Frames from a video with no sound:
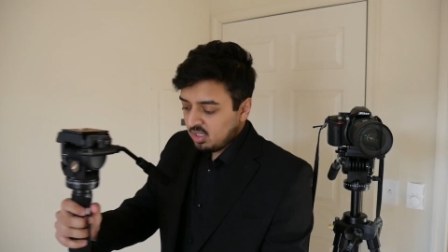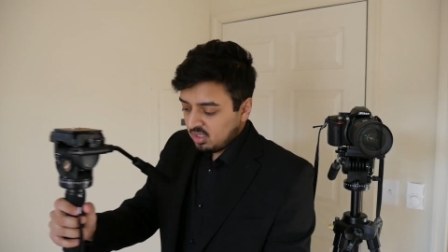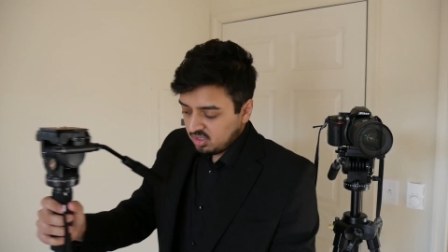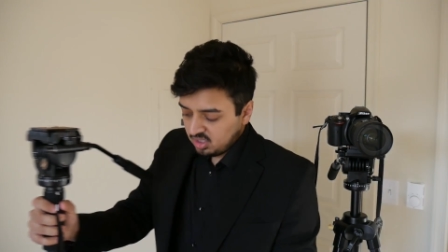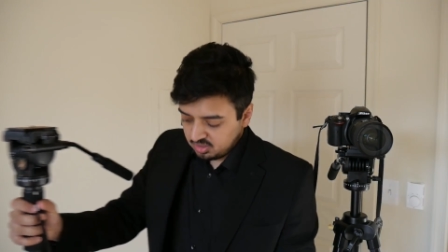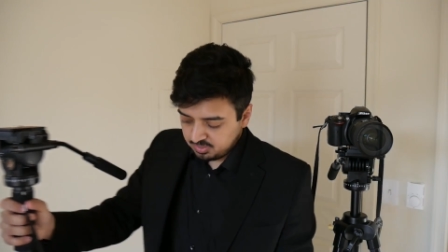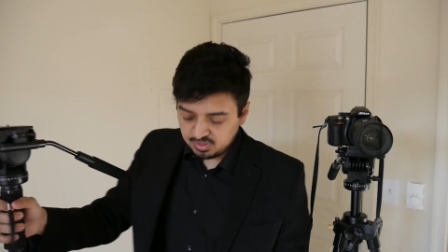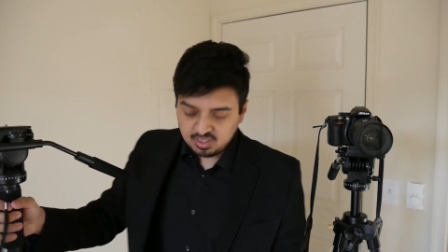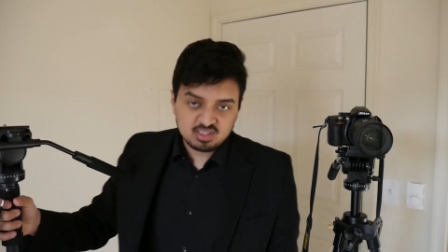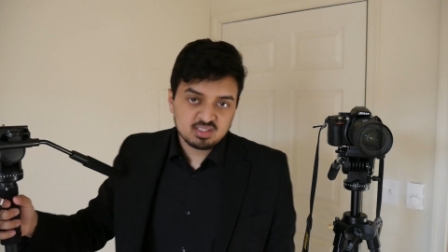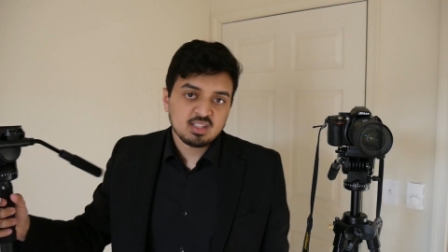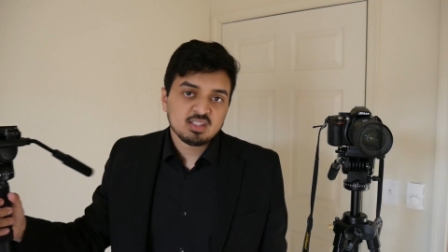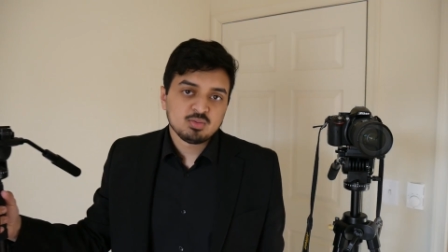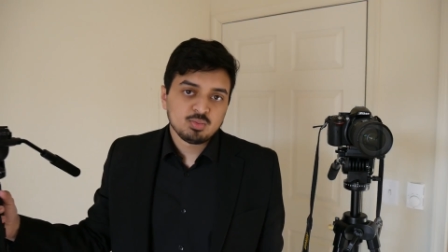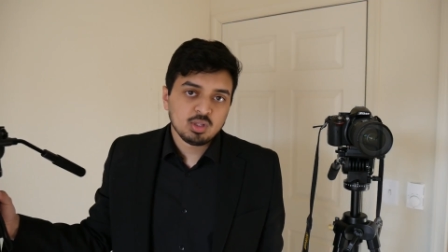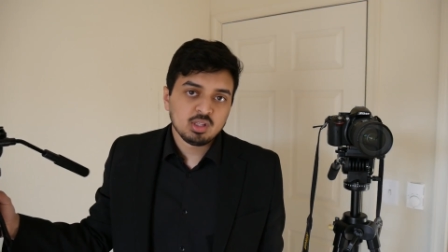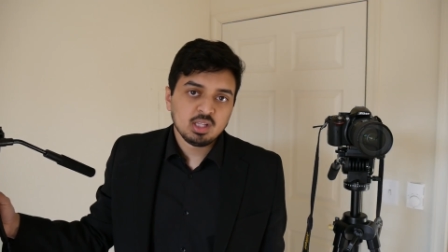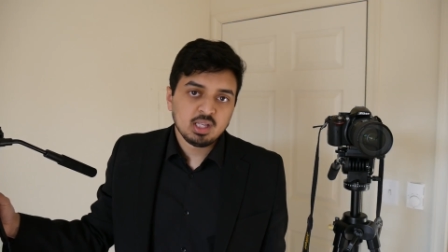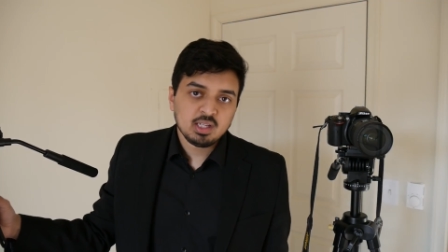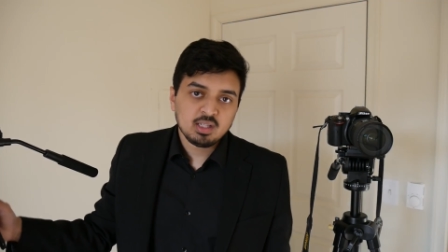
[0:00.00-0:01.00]
just because it has
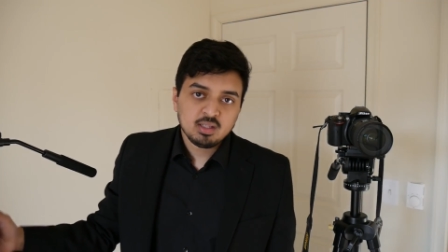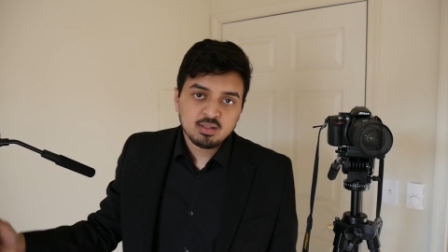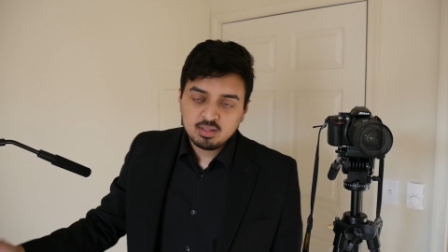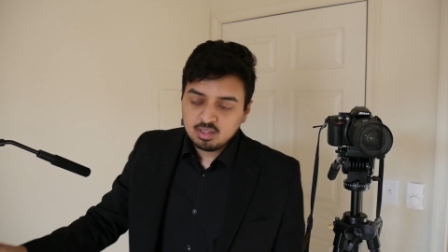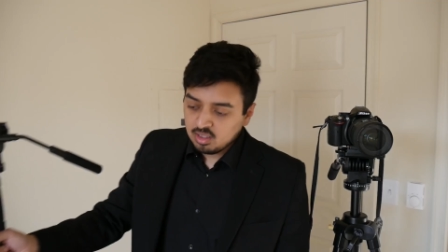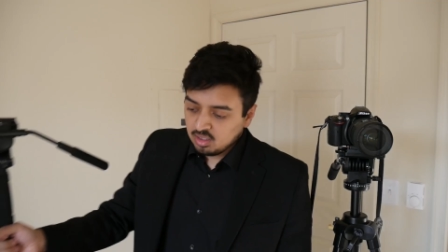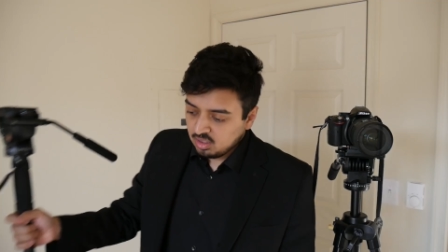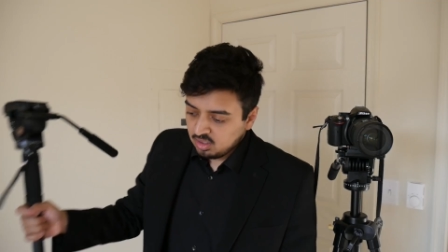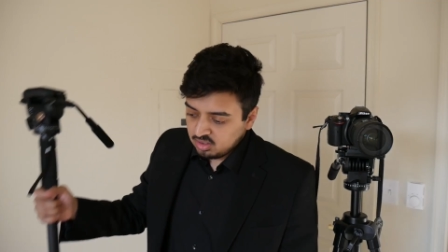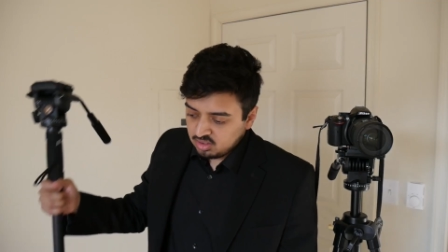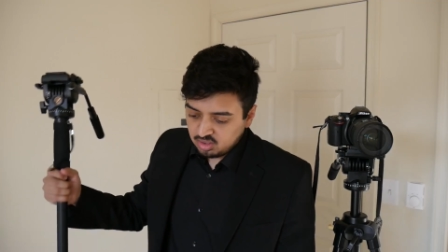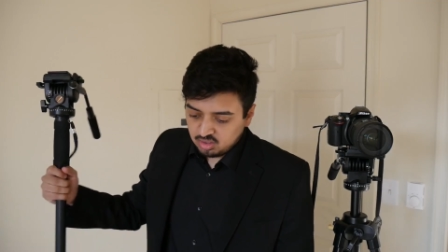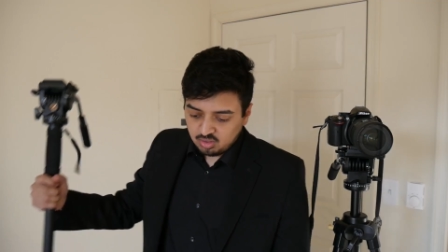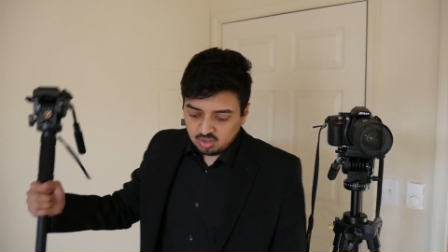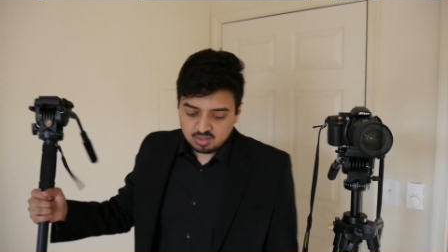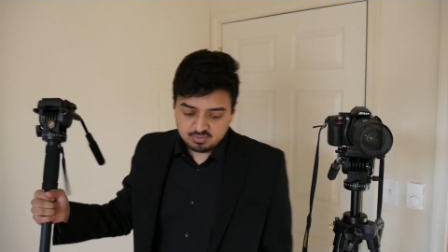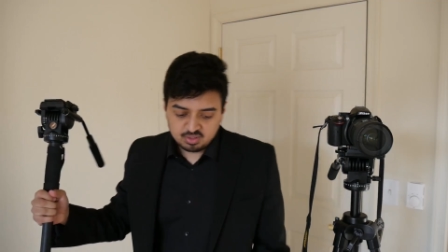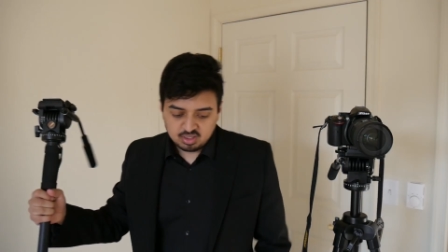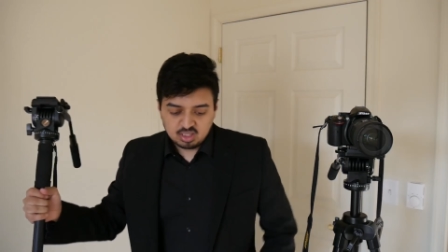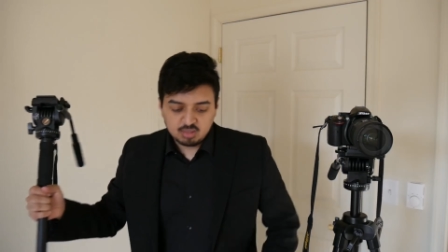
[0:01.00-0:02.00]
1 leg, so you
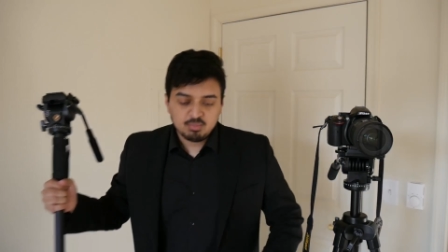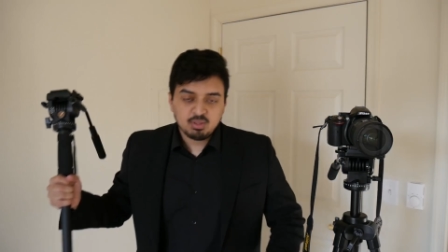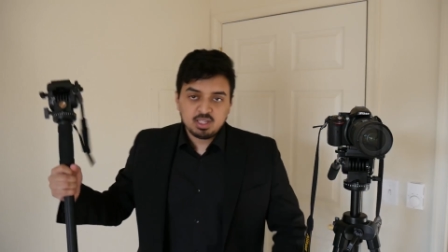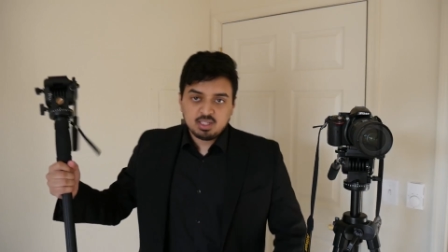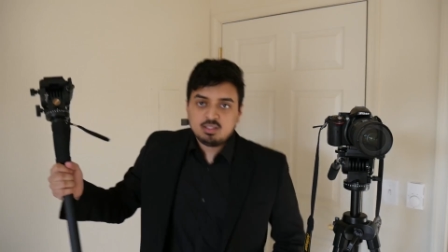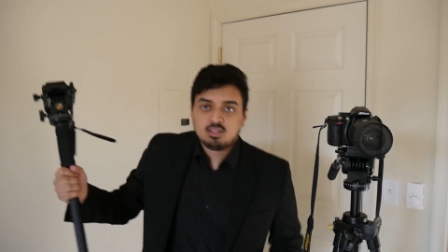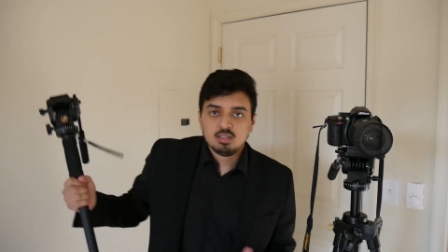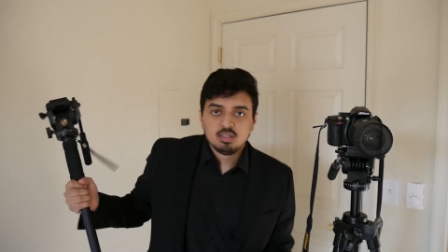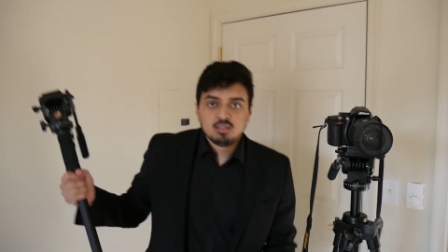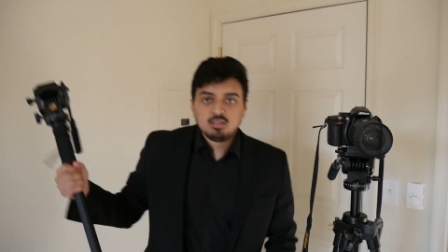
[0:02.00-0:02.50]
don't have to keep like